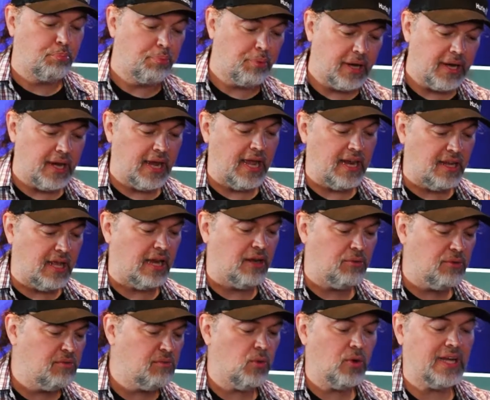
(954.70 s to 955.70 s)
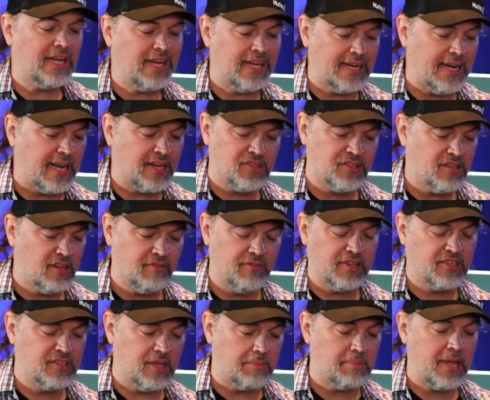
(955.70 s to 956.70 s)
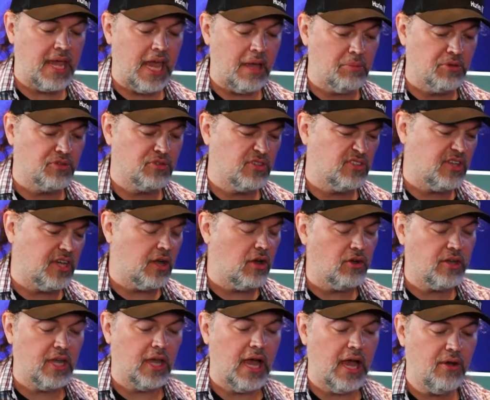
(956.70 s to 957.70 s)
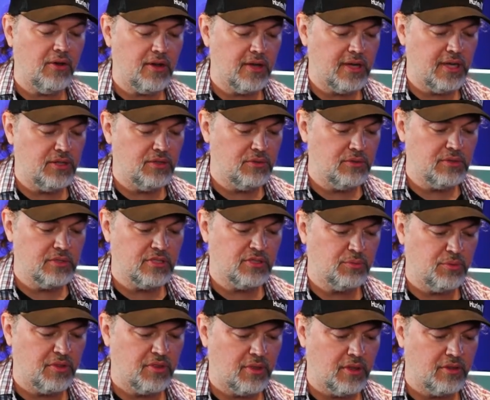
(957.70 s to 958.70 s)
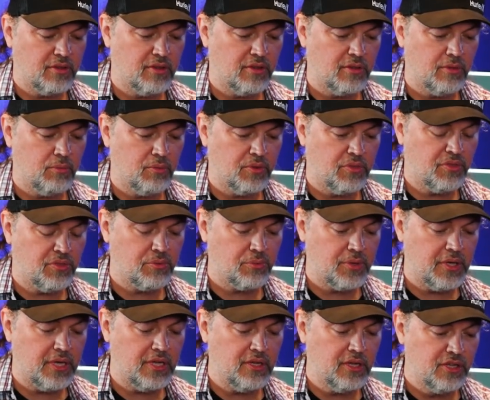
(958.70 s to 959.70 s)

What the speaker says: bring any. I don't even want to connect stuff except cable. So it's like, okay, how can I do this with 3